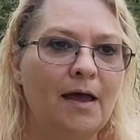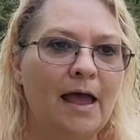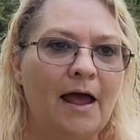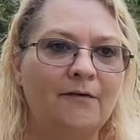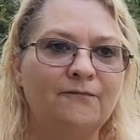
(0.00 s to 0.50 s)

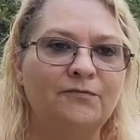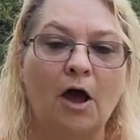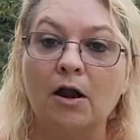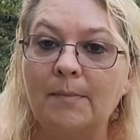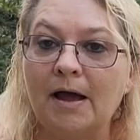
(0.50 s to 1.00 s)
have
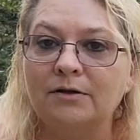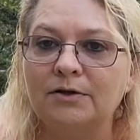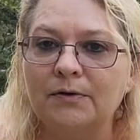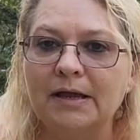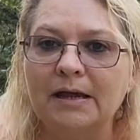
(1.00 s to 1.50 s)
thought about
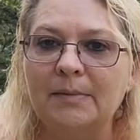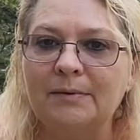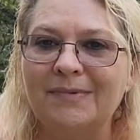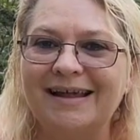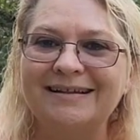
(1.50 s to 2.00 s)
doing them
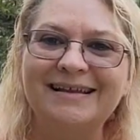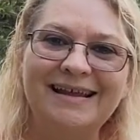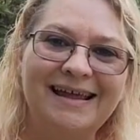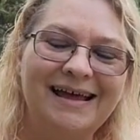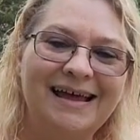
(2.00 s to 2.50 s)
and like,
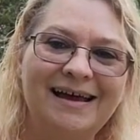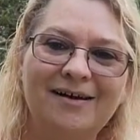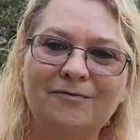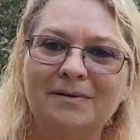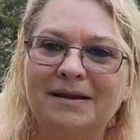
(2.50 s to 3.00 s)

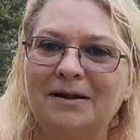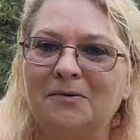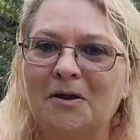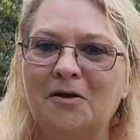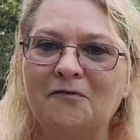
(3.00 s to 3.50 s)
I really
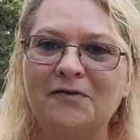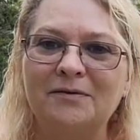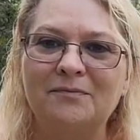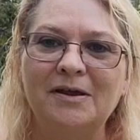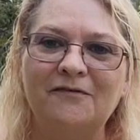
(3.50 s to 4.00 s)
don't know if
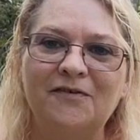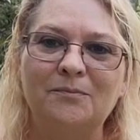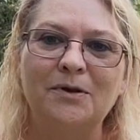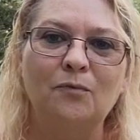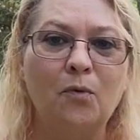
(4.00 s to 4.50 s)

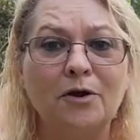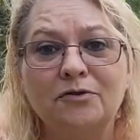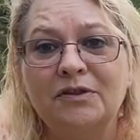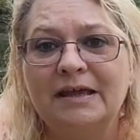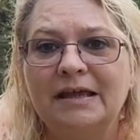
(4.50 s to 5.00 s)
it'd be
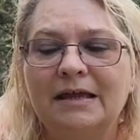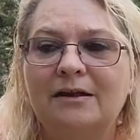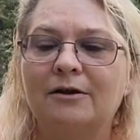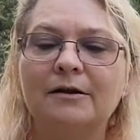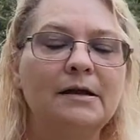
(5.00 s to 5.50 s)
worth
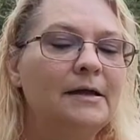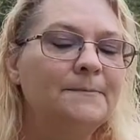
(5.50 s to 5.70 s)
it, or